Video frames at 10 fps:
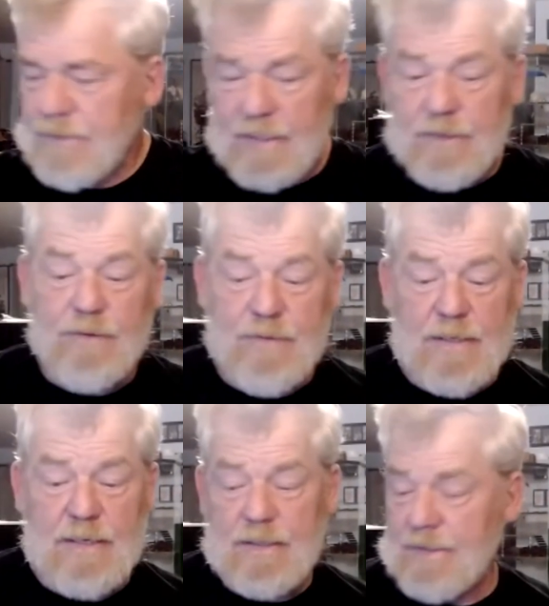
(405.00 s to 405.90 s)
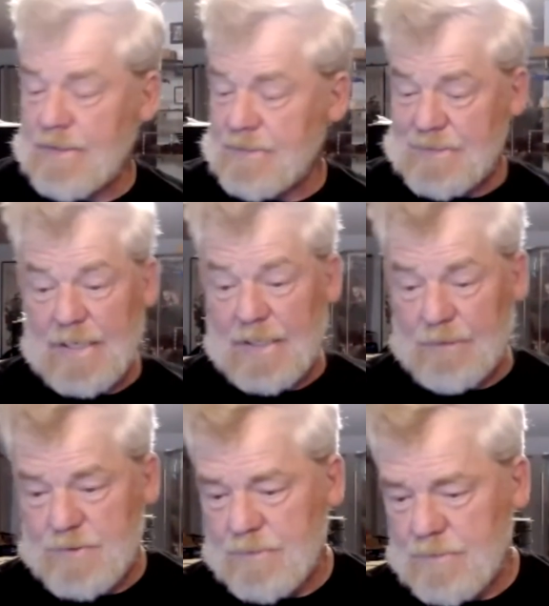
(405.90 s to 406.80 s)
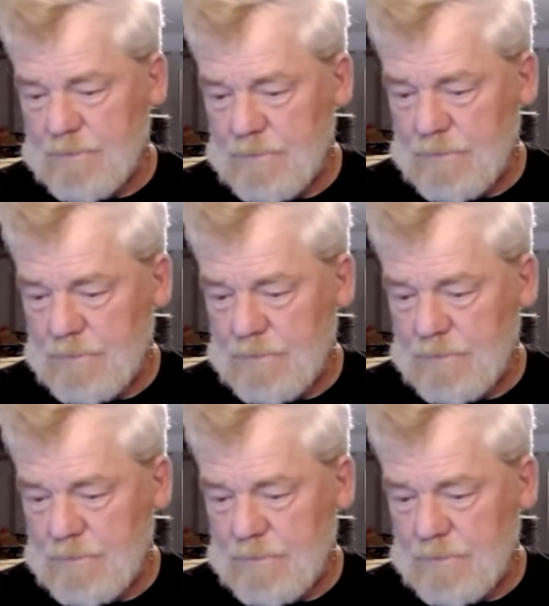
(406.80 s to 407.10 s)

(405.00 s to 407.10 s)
The other thing is tapes.